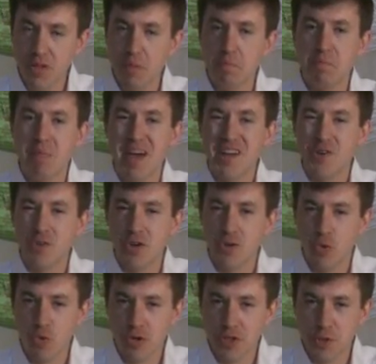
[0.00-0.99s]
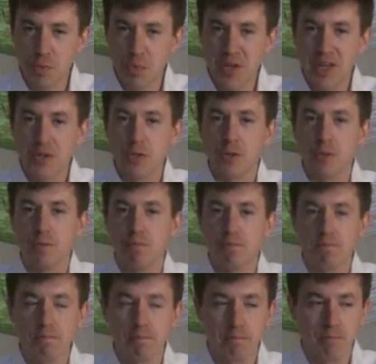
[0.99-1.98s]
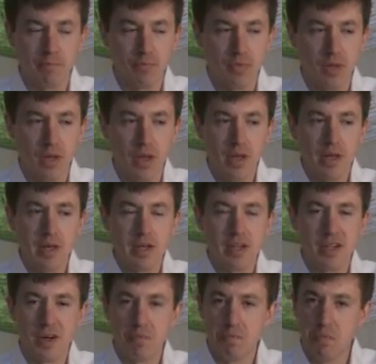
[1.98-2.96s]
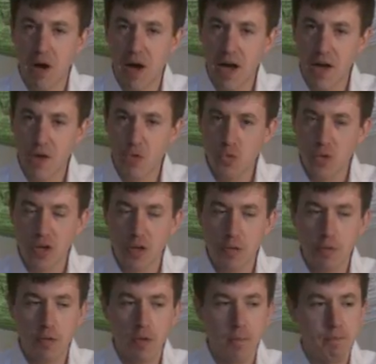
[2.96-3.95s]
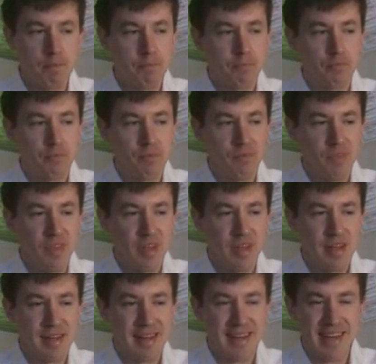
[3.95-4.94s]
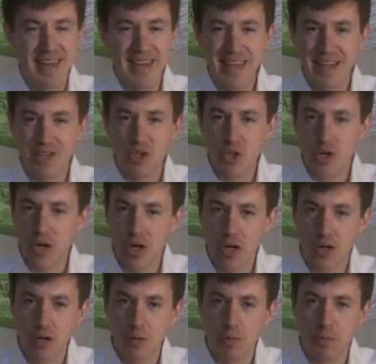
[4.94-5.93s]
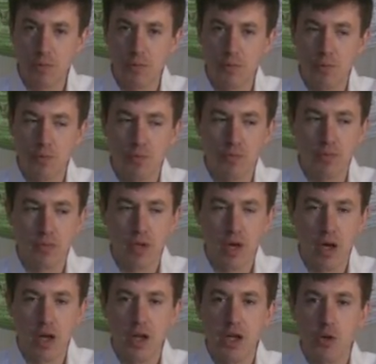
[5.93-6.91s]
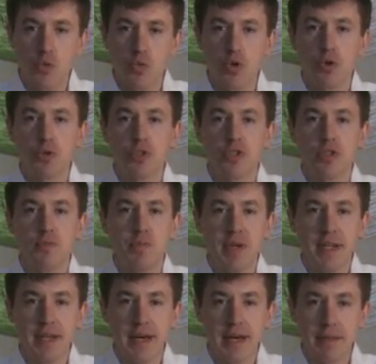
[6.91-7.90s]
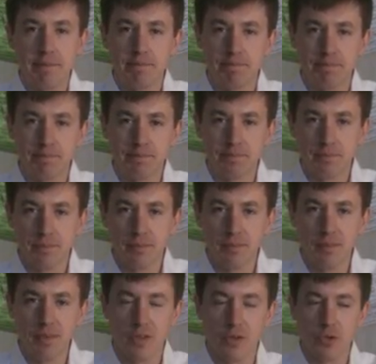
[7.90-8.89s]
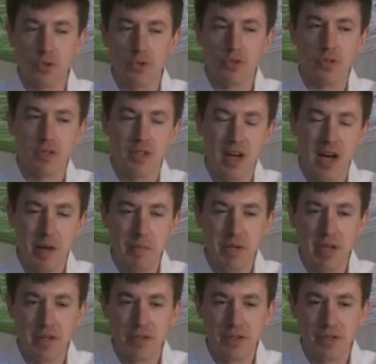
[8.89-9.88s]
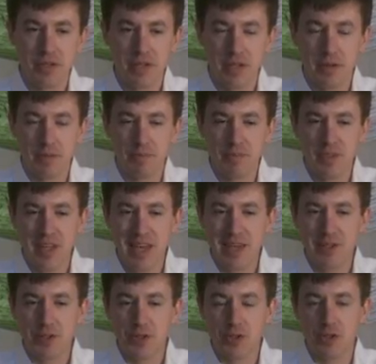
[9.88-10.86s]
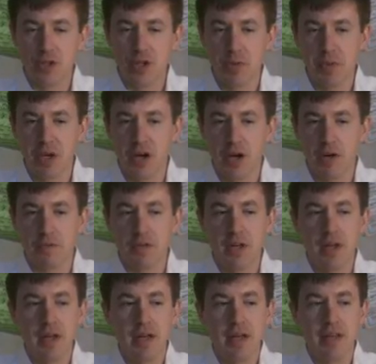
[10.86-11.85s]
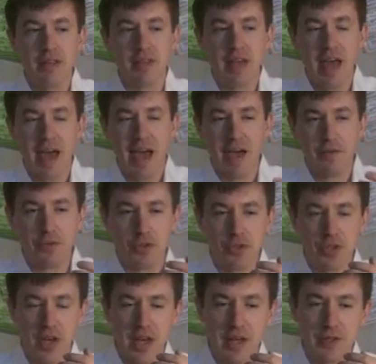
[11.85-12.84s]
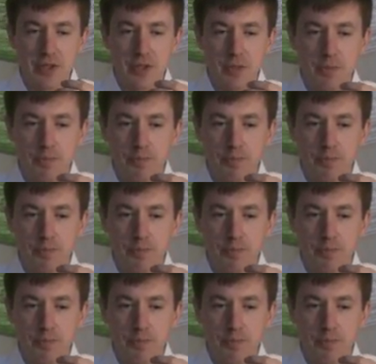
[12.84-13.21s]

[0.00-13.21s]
Mandarin orange peel combined with a hint of honey roasted peanut. Those are the dominant tastes that are coming off. The aftertaste